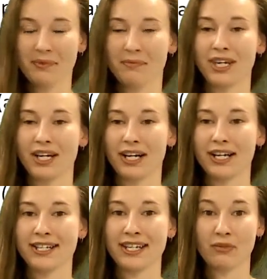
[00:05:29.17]

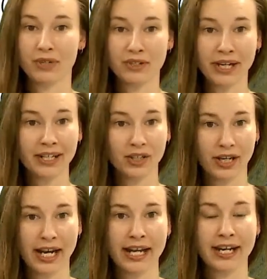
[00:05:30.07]
because if we try and look at